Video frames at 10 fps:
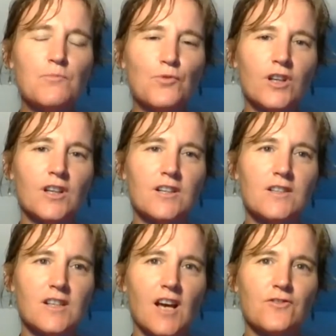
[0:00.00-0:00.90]
bringing
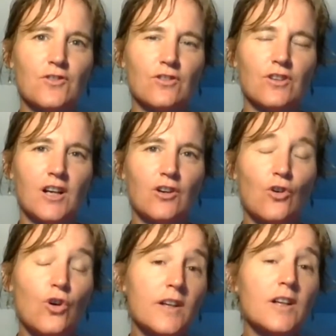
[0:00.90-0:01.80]
together
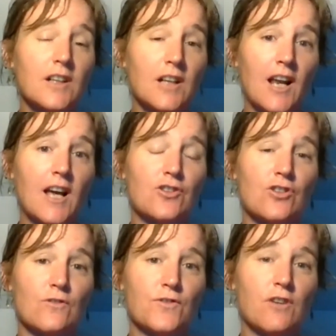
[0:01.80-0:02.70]
quite a collection
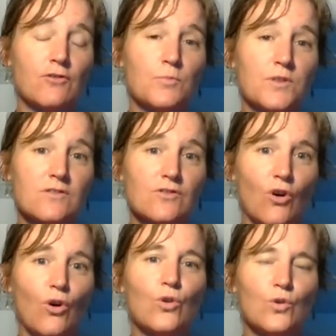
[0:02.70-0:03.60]
of therapists
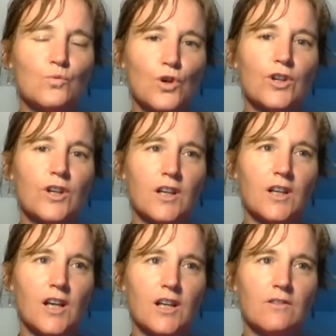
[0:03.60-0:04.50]
all working
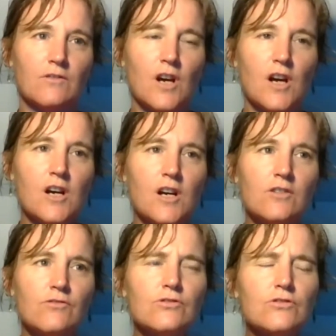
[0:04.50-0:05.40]
in,
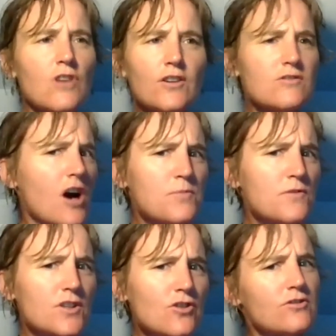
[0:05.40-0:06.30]
not on top of
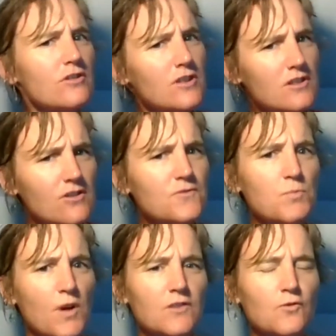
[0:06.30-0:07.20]
each other, there's enough
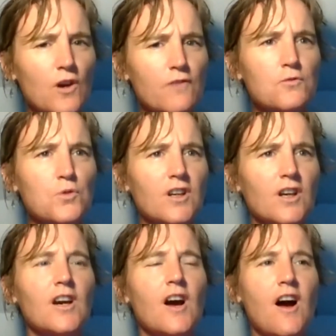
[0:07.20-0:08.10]
space for
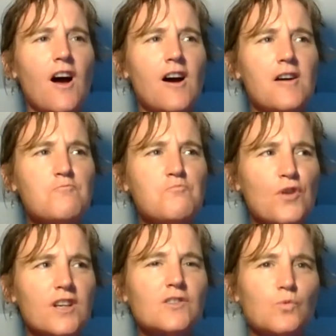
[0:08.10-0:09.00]
everybody,
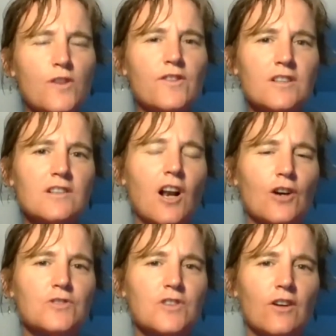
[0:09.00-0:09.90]
but it's within
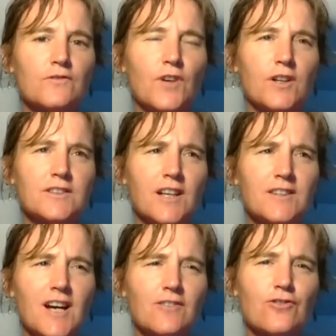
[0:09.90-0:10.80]
close confines, and
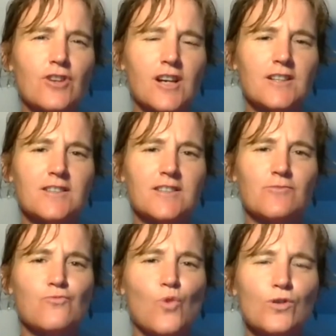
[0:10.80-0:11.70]
that creates this
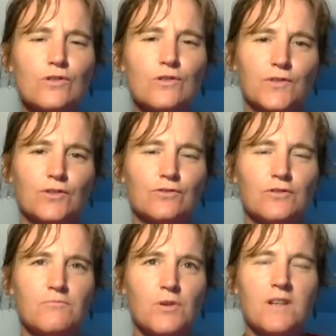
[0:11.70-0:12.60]
wonderful
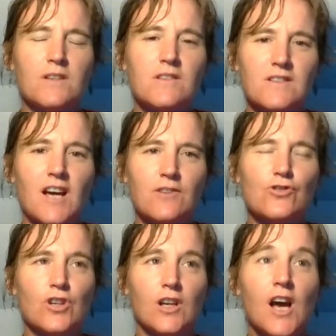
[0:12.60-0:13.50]
momentous
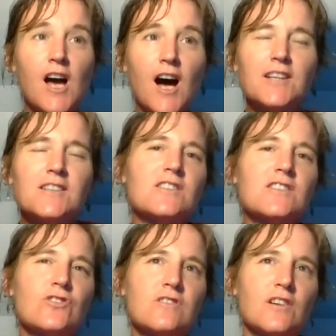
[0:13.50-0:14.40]
energy. And it's
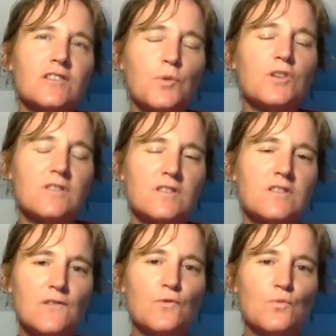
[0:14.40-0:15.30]
I suppose it's a
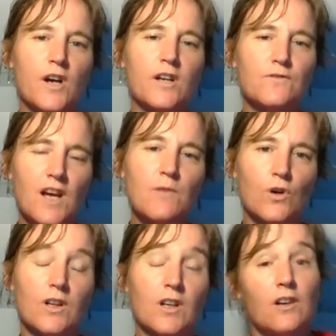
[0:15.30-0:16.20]
different way of
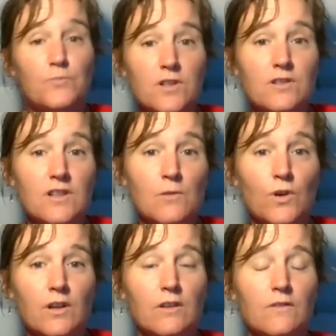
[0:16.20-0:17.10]
networking. I've been to
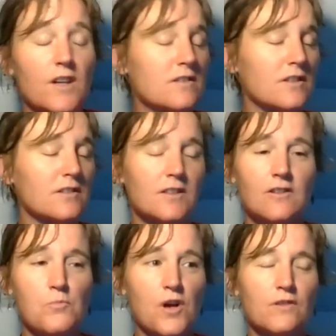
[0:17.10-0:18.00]
networking events, I see
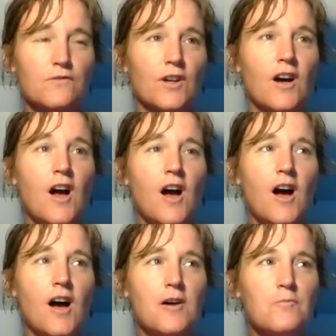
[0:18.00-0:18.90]
their benefit,
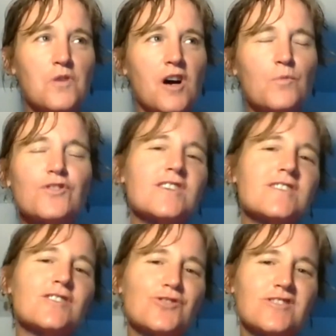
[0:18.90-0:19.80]
but this
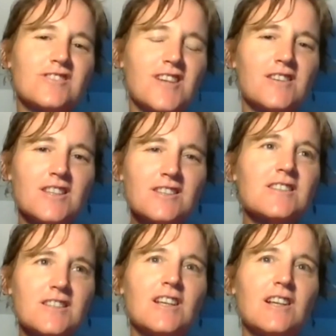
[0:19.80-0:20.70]
is
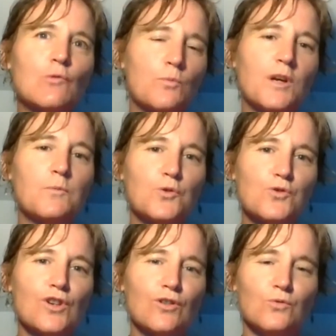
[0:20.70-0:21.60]
seeing what people
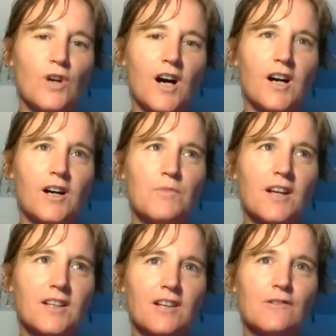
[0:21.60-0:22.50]
do,
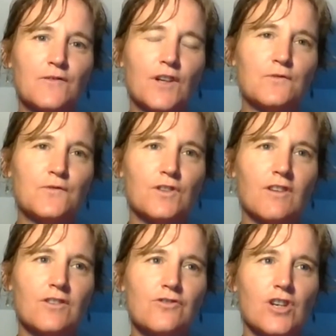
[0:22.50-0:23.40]
and getting a feel for their
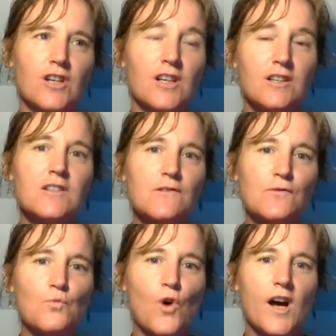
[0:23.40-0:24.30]
energy in a
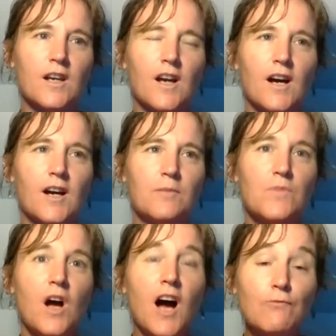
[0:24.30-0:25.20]
different way, and
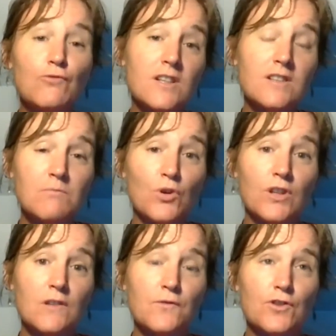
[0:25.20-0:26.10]
raising
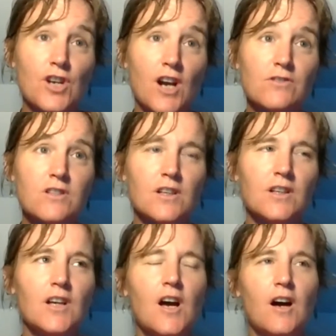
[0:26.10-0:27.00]
money for a charity.